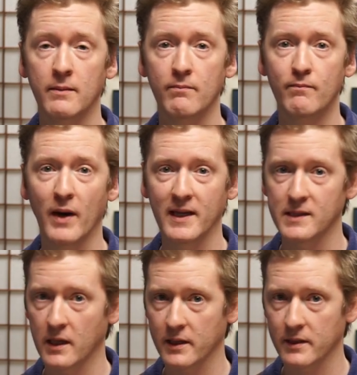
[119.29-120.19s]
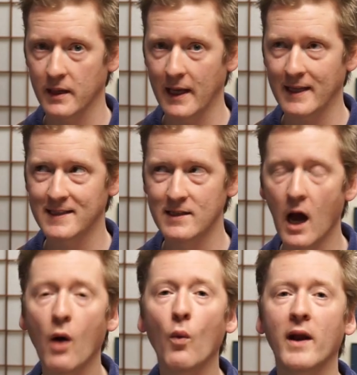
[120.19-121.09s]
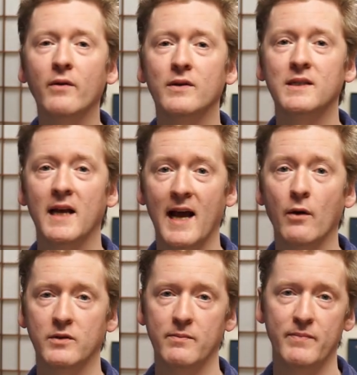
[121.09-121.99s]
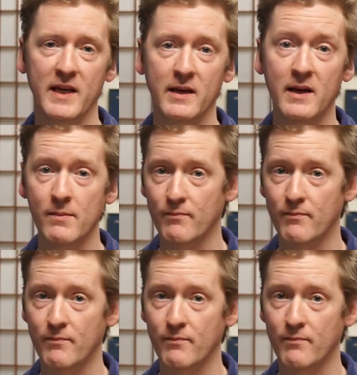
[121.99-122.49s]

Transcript: but it's not, a, it's not what it was set out to be